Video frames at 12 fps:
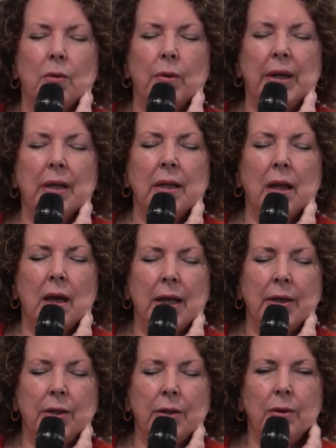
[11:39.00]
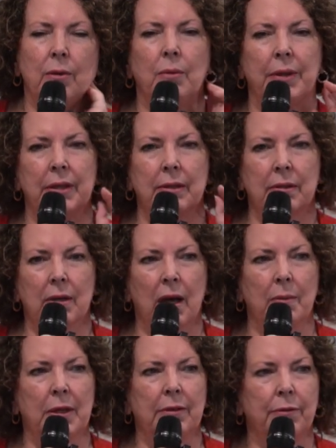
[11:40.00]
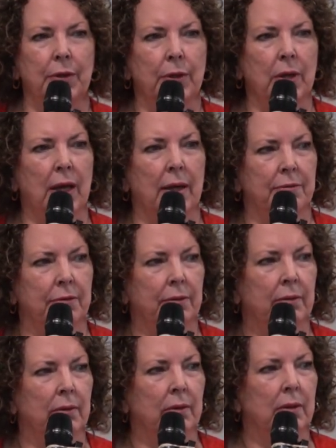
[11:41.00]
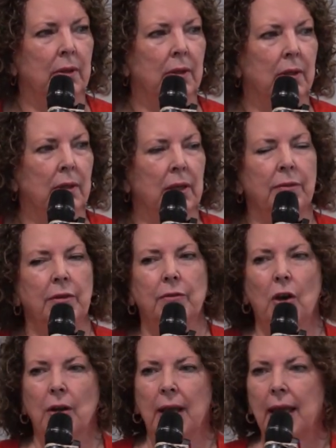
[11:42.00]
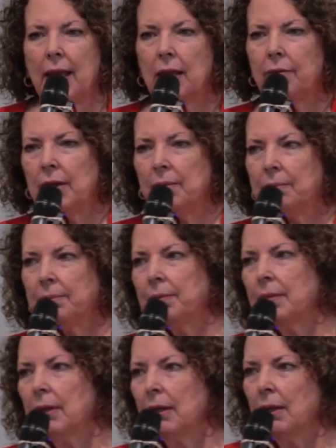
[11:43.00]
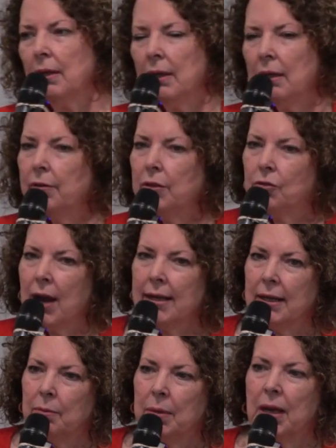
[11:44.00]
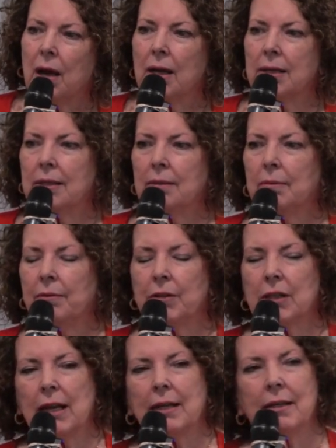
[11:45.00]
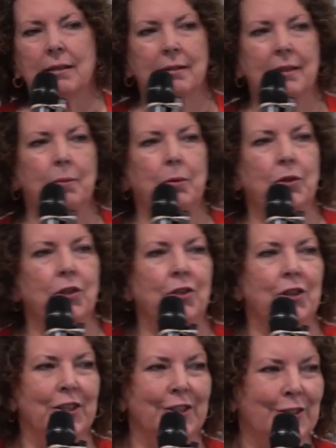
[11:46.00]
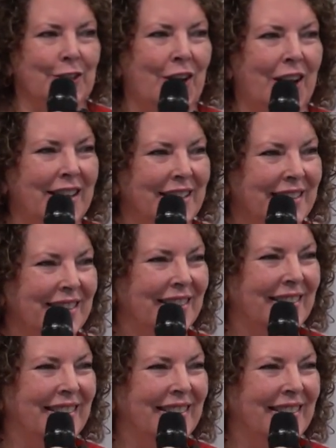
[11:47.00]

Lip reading: realign you with his timing for your life. If you've gone ahead of him, if you're dragging behind him, if you're taking a step or two to the side.